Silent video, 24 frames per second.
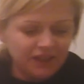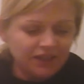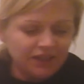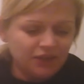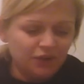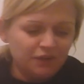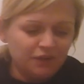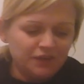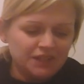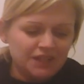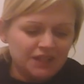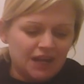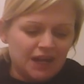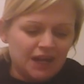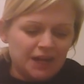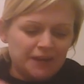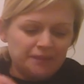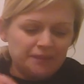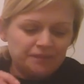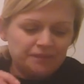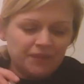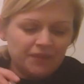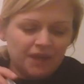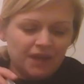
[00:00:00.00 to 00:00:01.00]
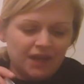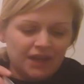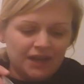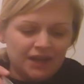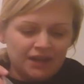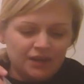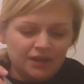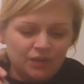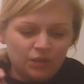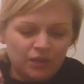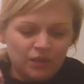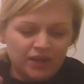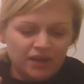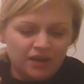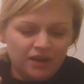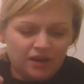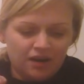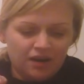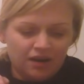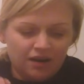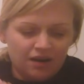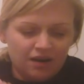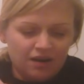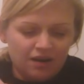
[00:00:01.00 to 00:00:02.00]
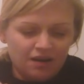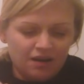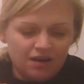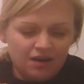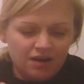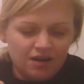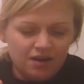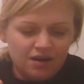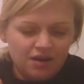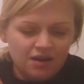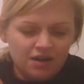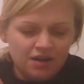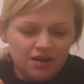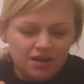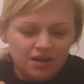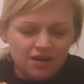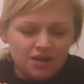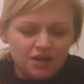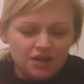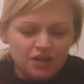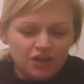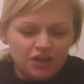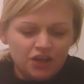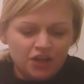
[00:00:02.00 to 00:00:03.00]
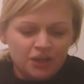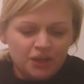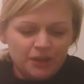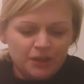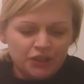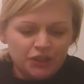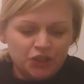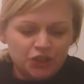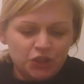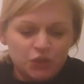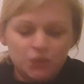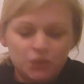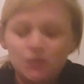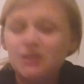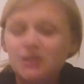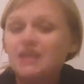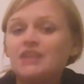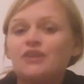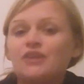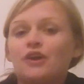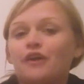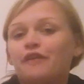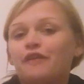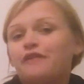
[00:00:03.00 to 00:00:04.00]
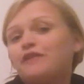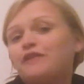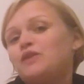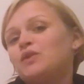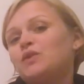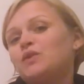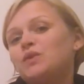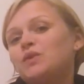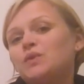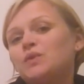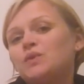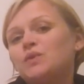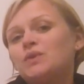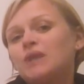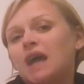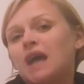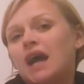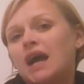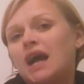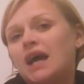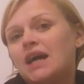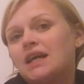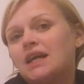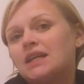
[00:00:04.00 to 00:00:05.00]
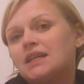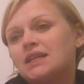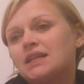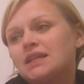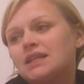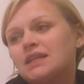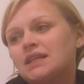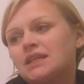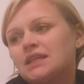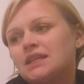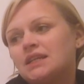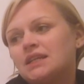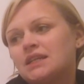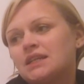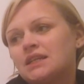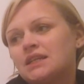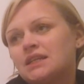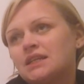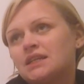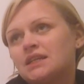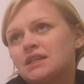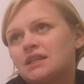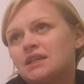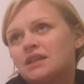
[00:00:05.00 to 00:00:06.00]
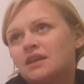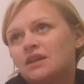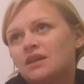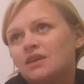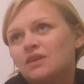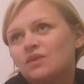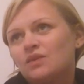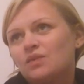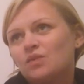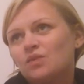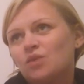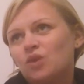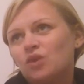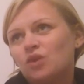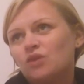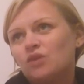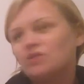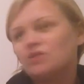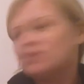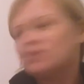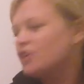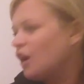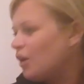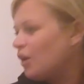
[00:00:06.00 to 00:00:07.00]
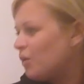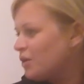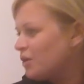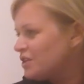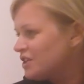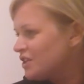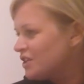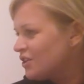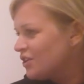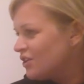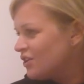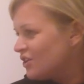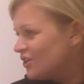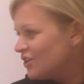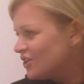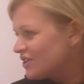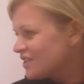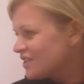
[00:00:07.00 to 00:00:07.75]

lovely time, and we are going to eat our food and. Watch, what's it called?